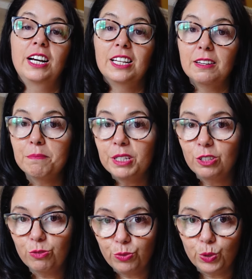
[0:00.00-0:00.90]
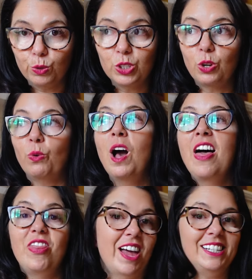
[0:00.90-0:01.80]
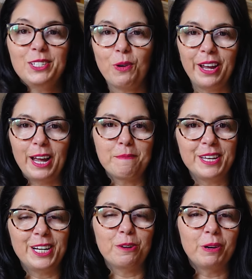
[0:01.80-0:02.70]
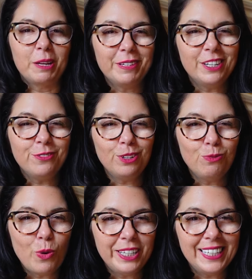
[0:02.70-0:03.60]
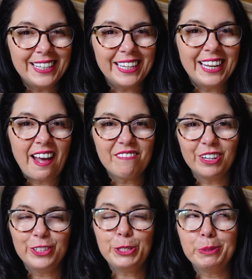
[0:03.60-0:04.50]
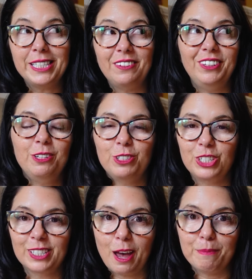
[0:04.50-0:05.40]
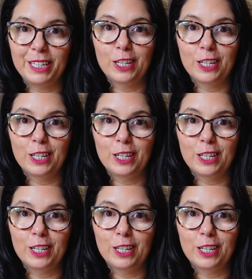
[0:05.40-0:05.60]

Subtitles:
Colombian food. So that is why I'm here, but I'm here for one thing very specific, which is coming